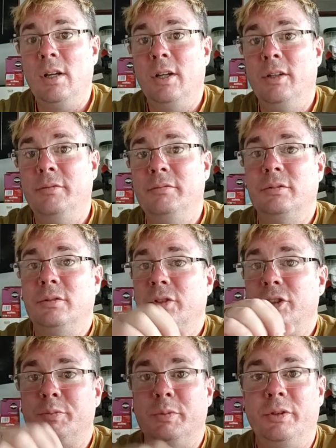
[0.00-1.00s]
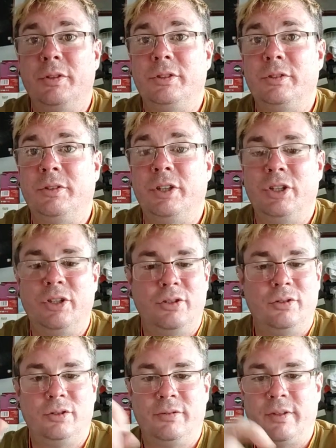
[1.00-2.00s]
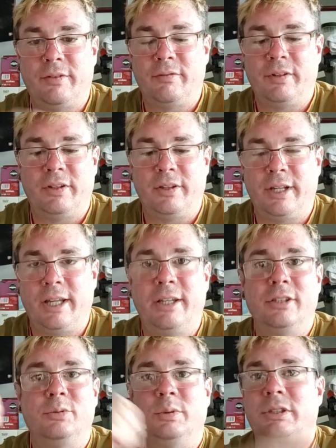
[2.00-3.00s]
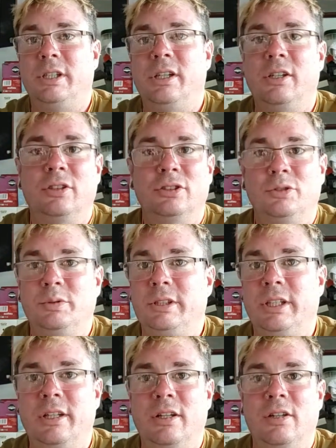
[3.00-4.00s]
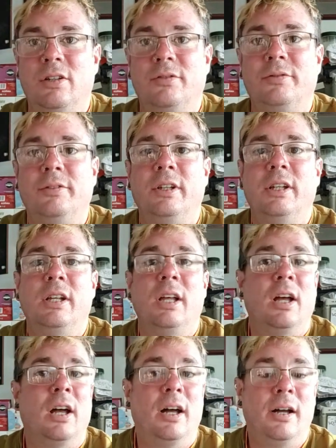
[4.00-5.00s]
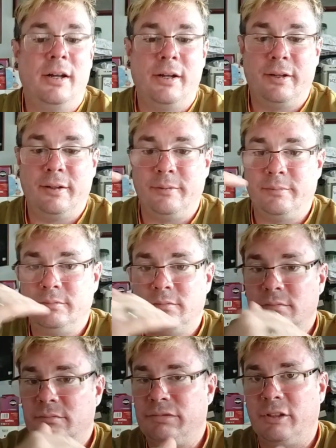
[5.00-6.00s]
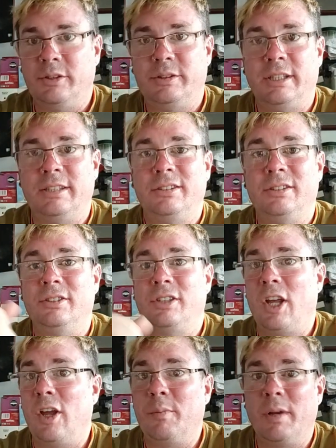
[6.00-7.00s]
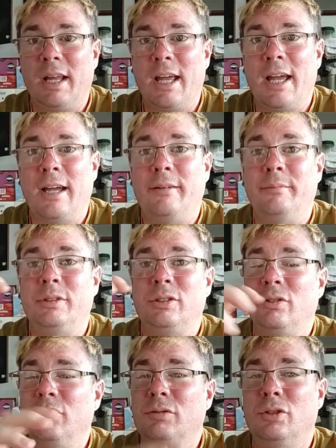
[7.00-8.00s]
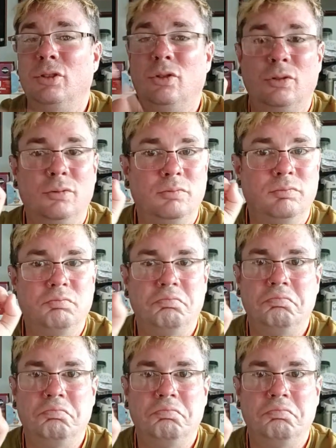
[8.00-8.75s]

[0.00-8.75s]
Overall, the smoothness of the use of everything, switching it on, switching it off, processors, opening apps, are all